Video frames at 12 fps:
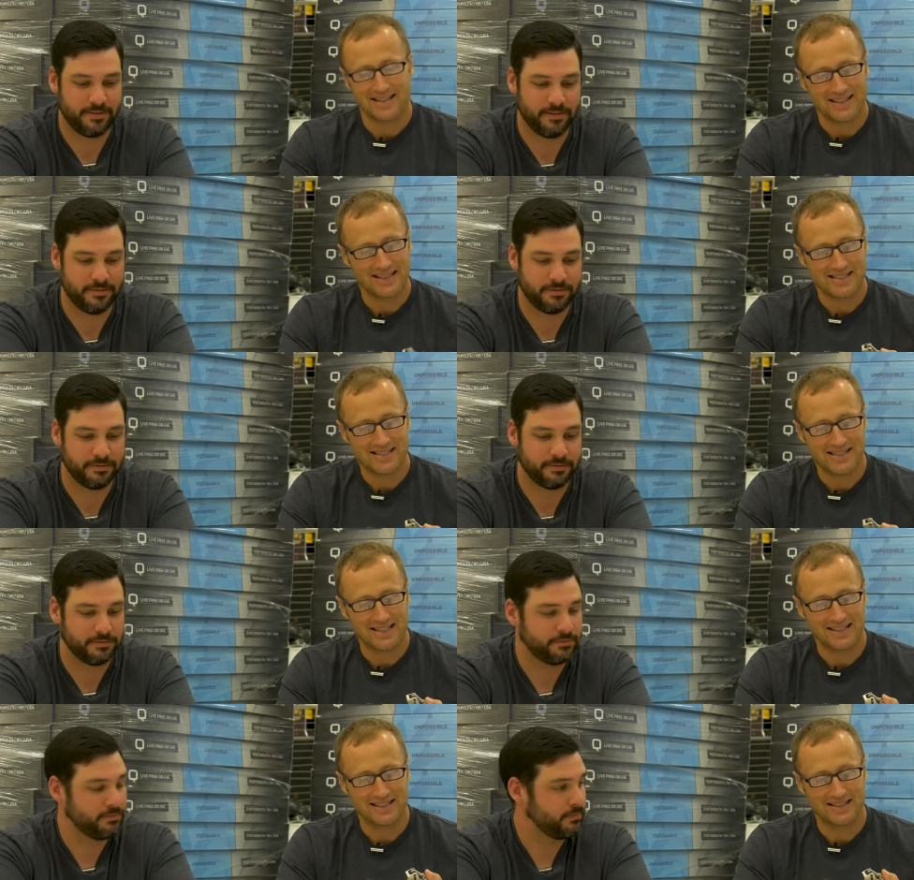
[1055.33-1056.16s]
Speaker 1: This
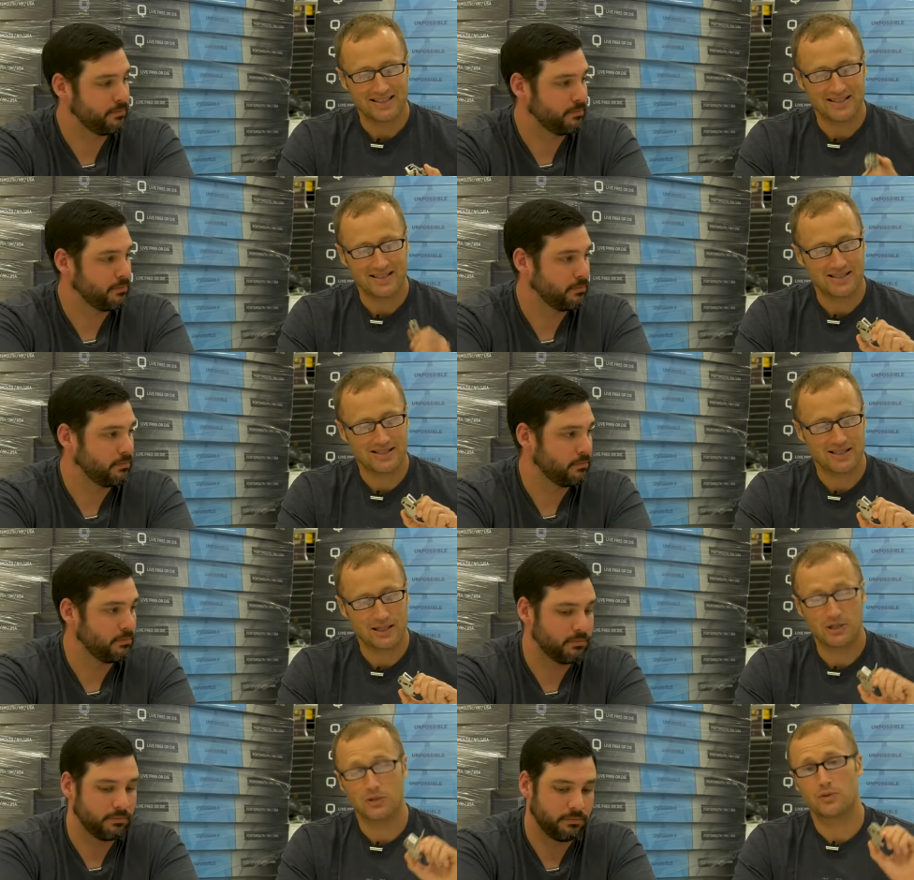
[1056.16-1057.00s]
is
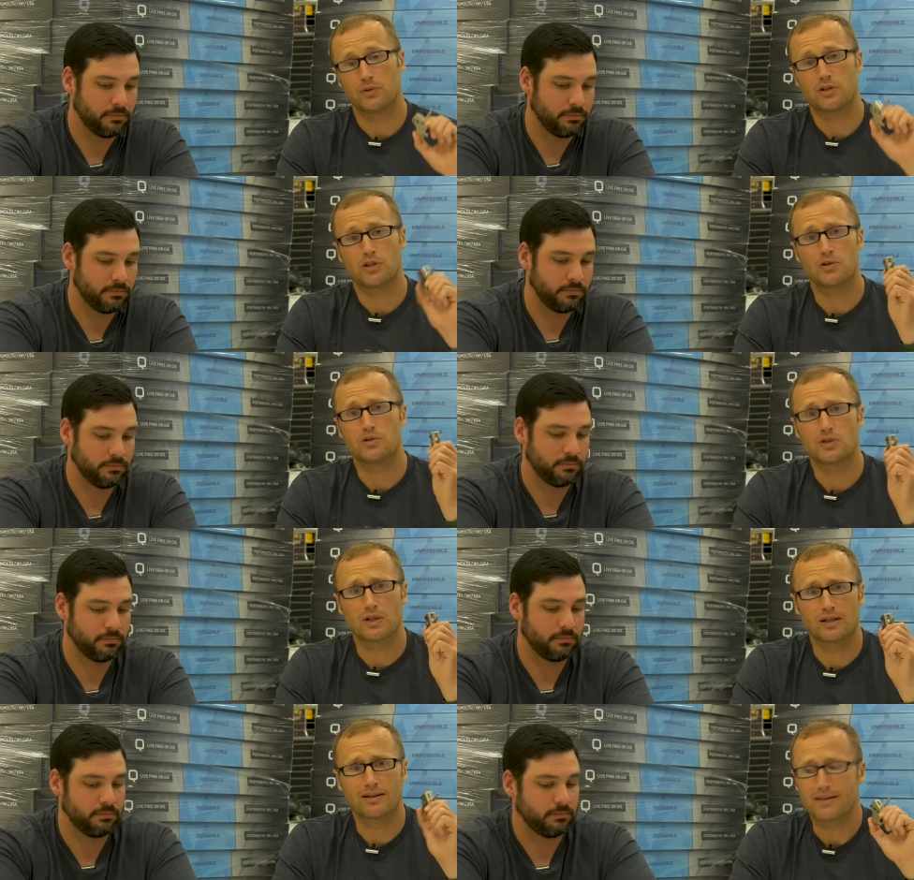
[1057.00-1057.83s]
the new Q
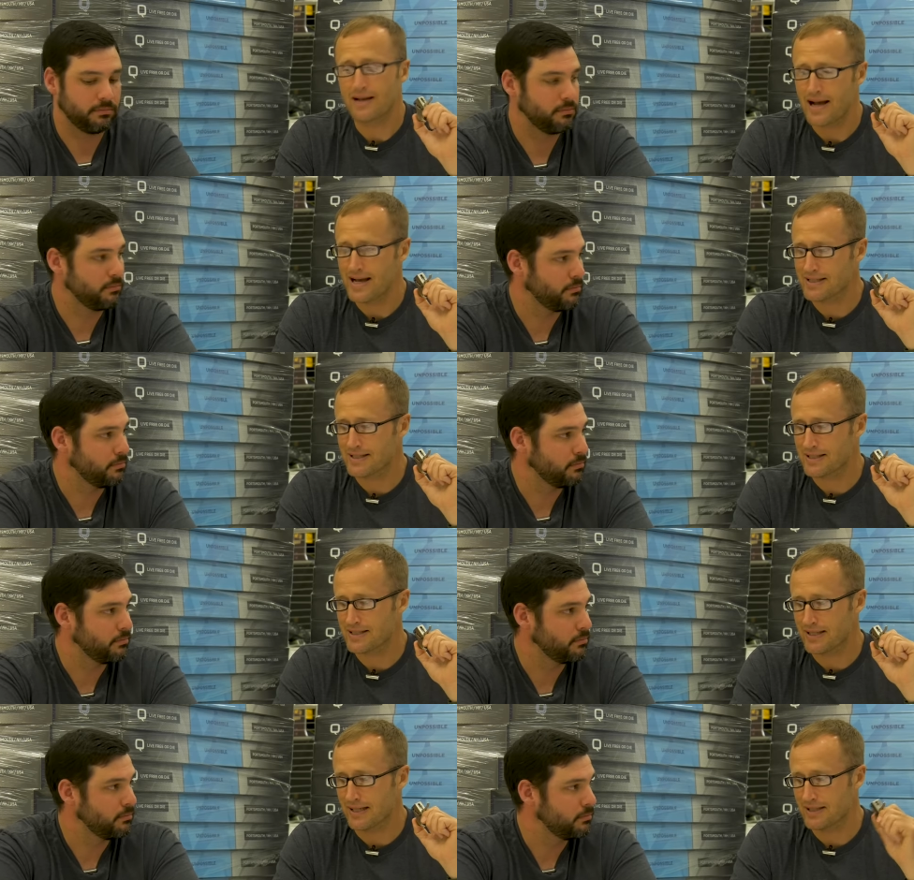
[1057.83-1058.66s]
trigger as it
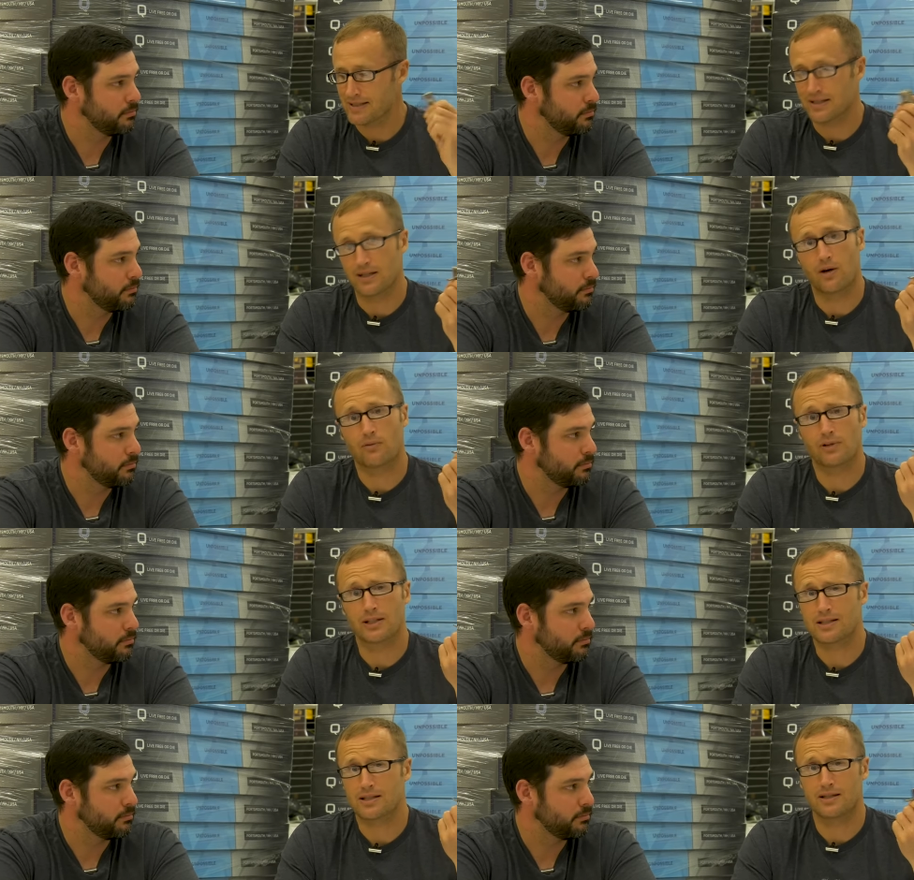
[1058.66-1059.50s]
stands, and hopefully
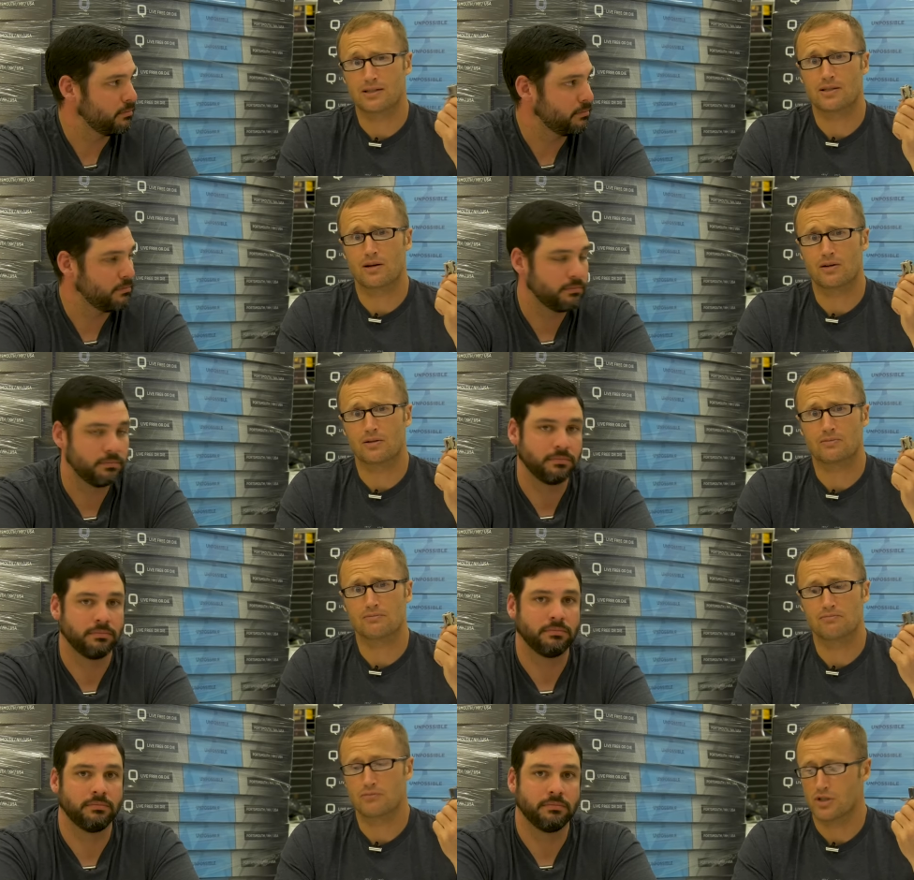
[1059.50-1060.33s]
it's going to start
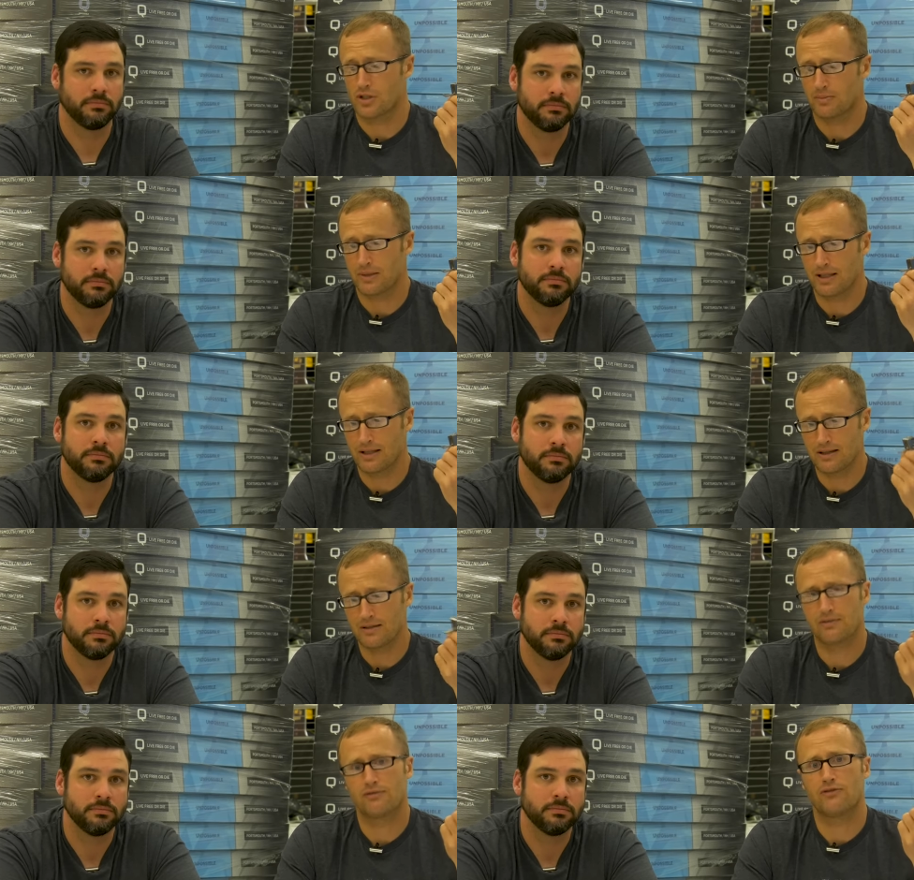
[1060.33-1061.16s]
shipping
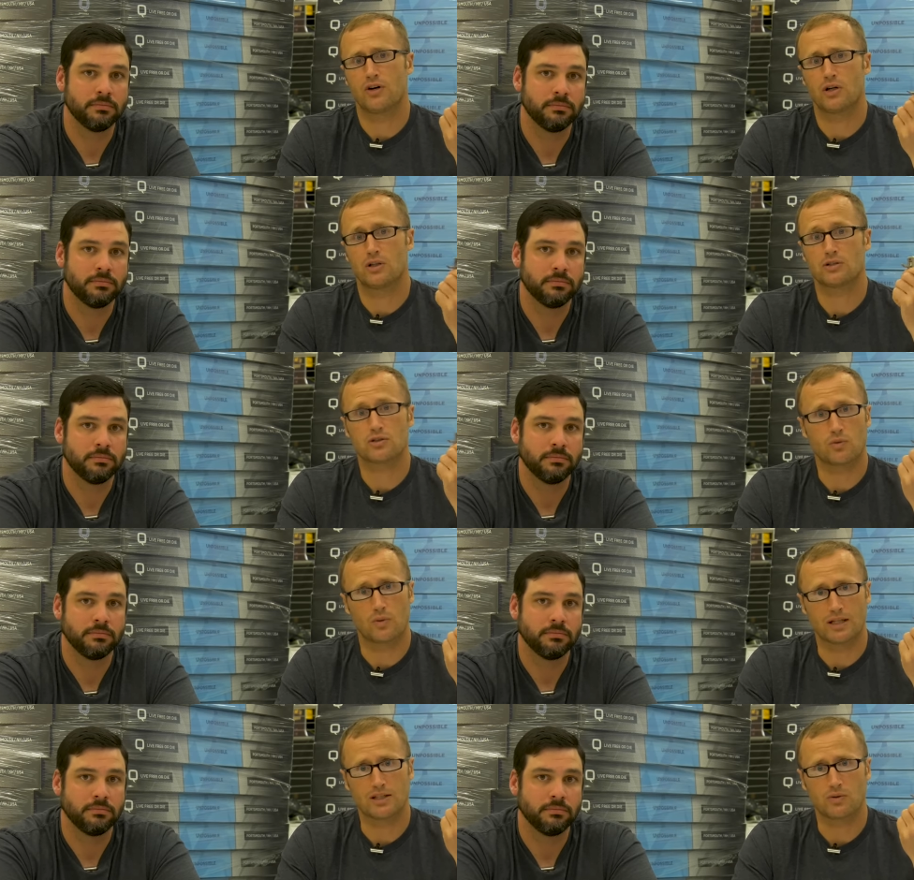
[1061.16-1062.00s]
fall
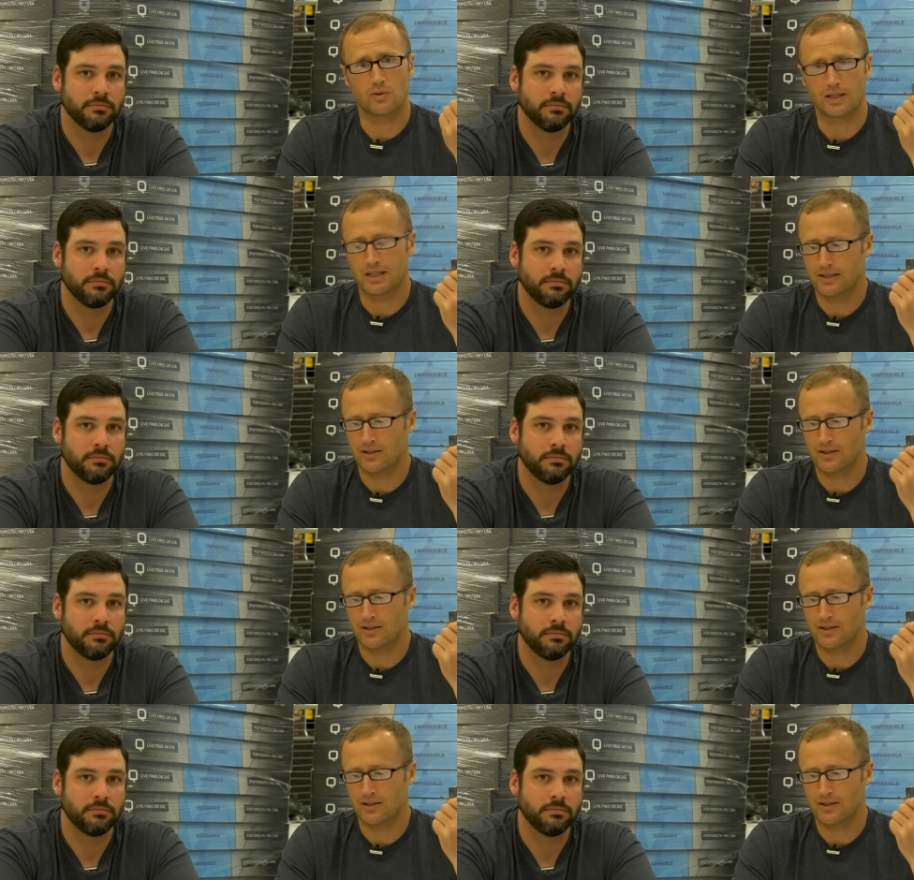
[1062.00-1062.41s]
twenty twenty in